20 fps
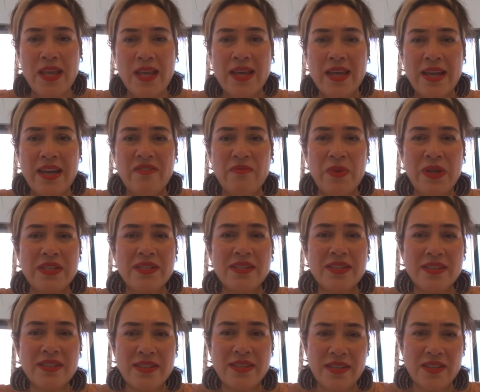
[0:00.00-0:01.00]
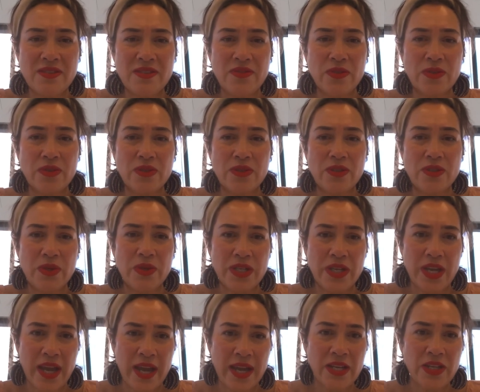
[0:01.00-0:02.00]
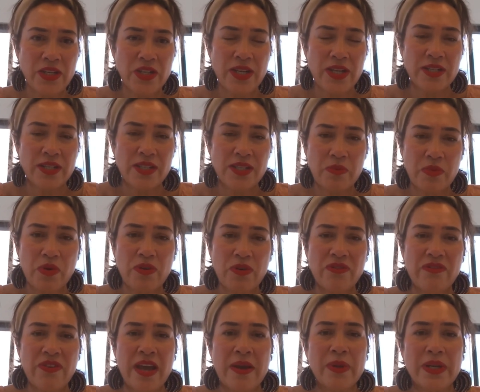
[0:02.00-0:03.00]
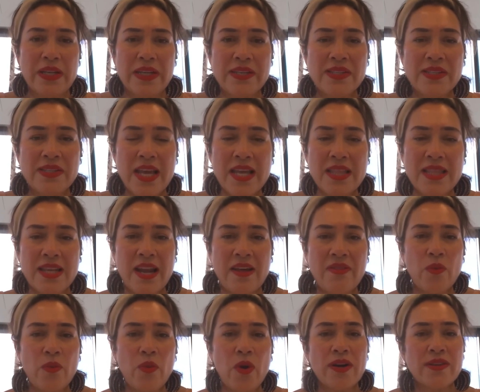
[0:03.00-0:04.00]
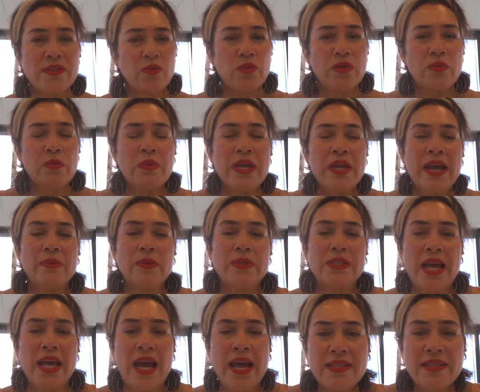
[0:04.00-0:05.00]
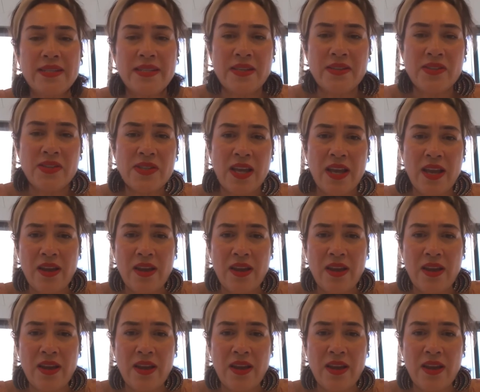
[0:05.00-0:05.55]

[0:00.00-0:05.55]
They have been successful to engage and support families that otherwise wouldn't be able to access,